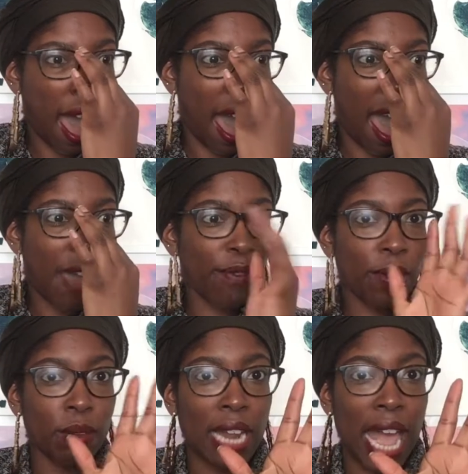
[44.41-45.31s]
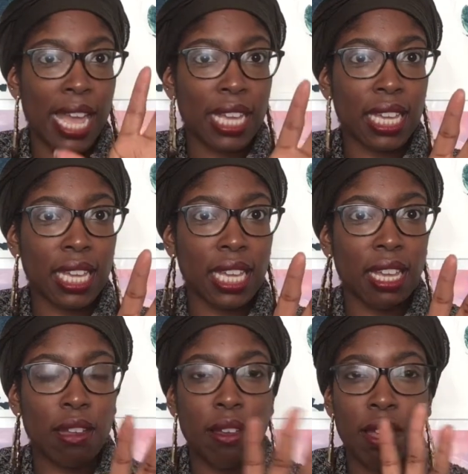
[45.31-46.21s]
I feel like
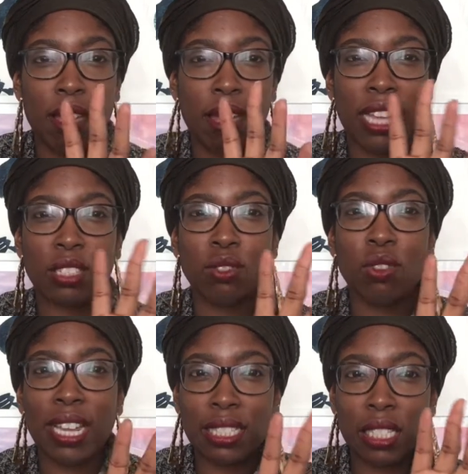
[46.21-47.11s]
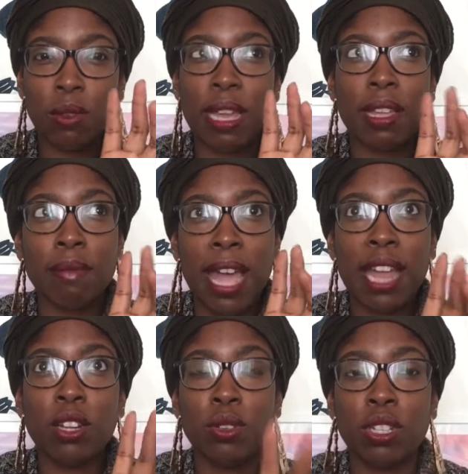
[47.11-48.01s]
it's not until in my
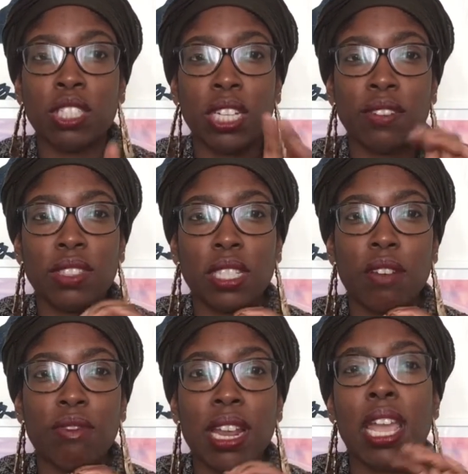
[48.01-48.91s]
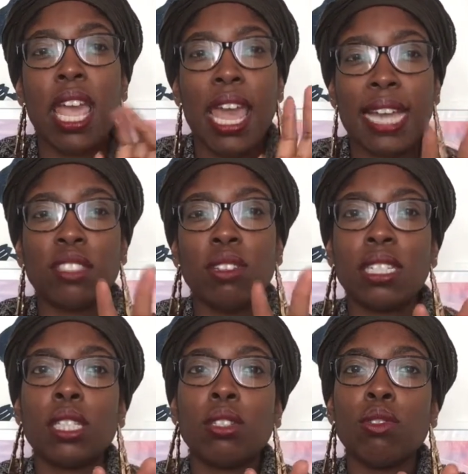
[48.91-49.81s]
LOONA journey of discovery, it's not
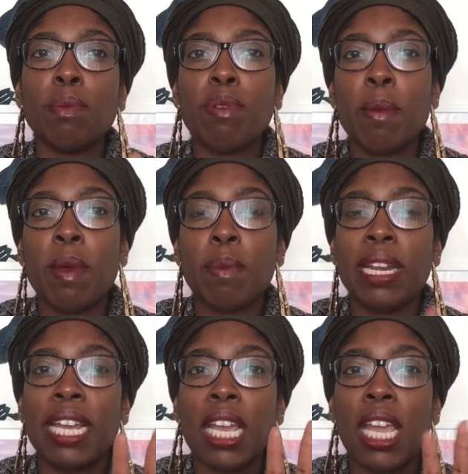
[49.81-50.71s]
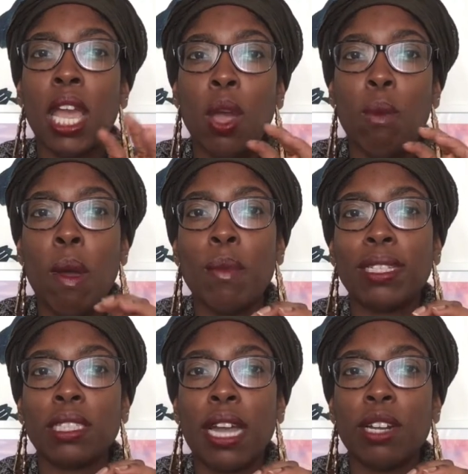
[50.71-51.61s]
until probably when we
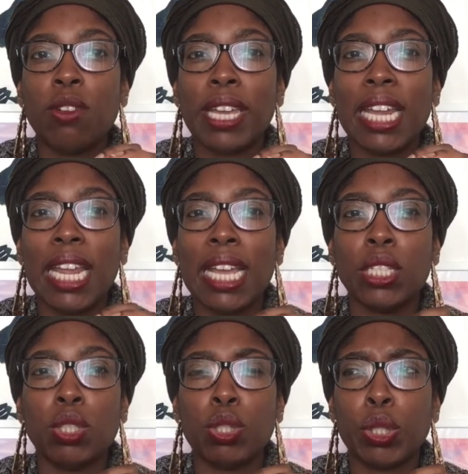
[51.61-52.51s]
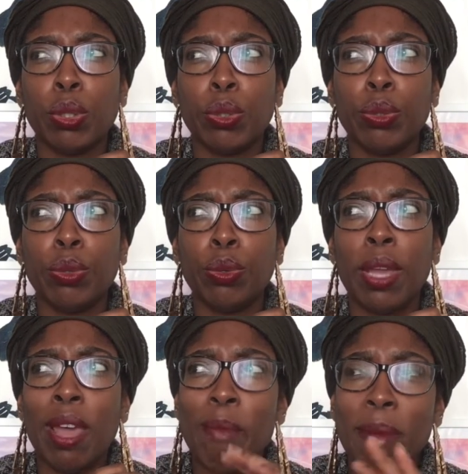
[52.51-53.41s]
started looking into
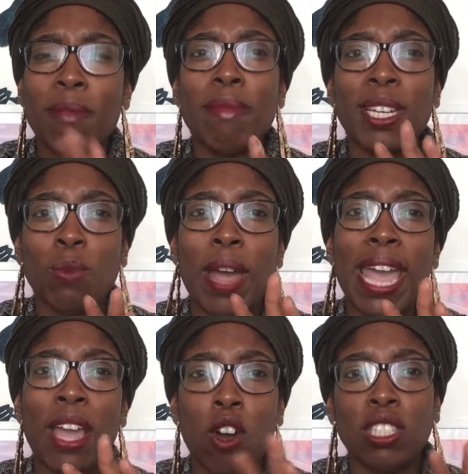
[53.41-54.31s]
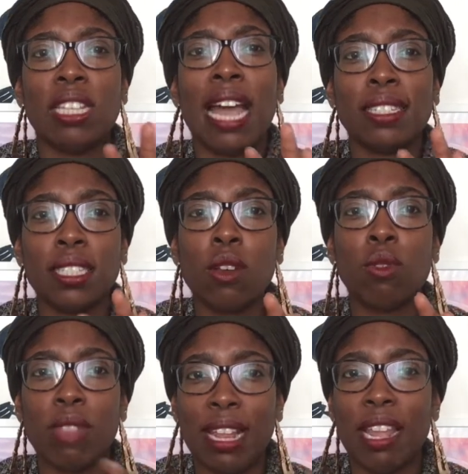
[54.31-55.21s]
maybe midway Odd's Eye
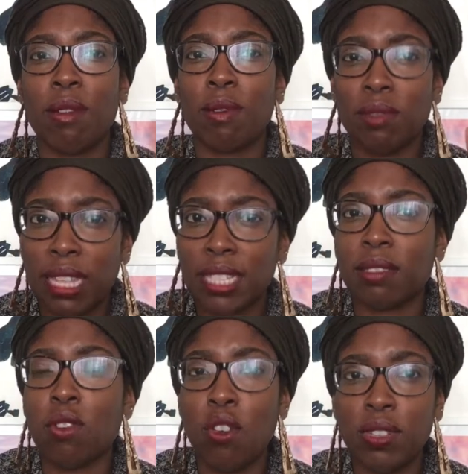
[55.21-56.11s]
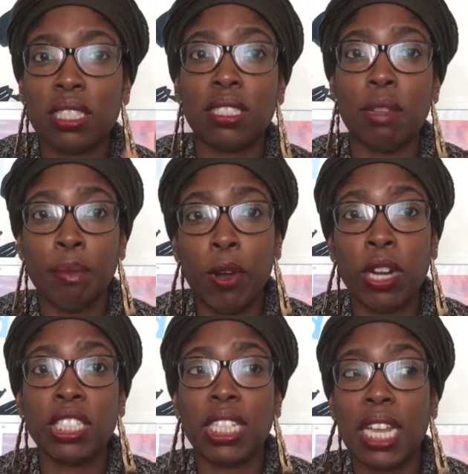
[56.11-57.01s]
Circle that there's obvious
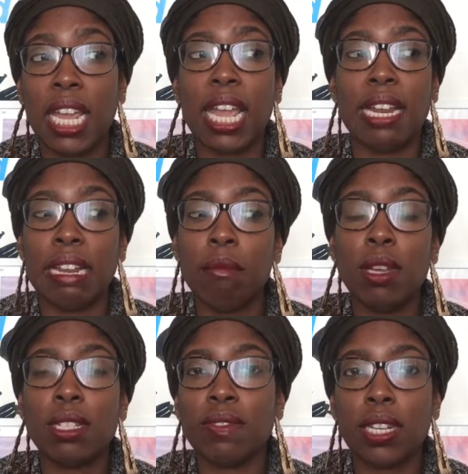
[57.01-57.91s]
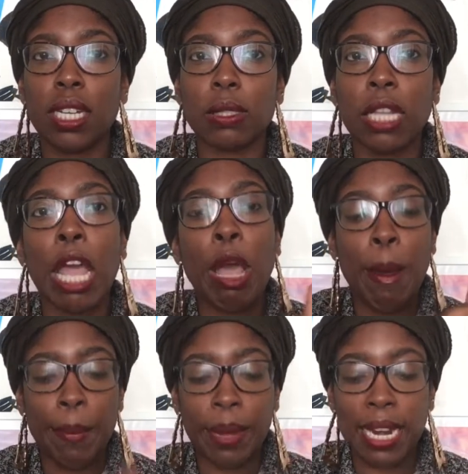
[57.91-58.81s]
symbology in the music videos.
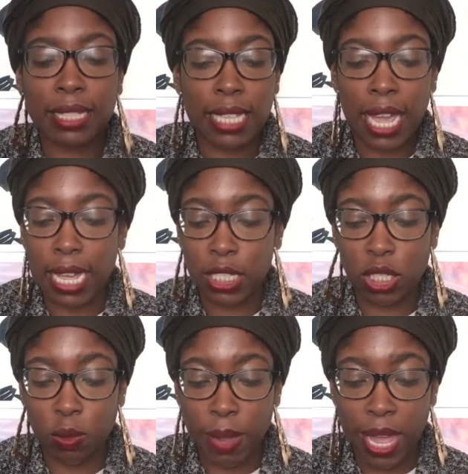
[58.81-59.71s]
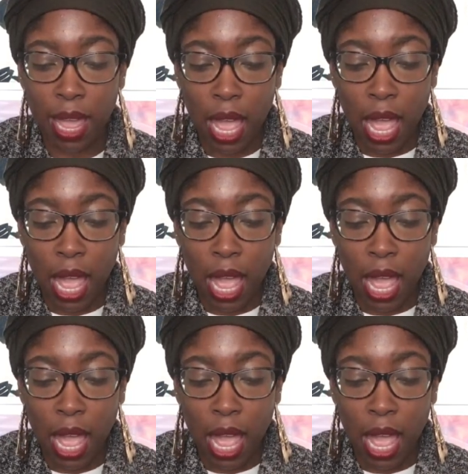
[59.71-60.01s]
But let's get into it.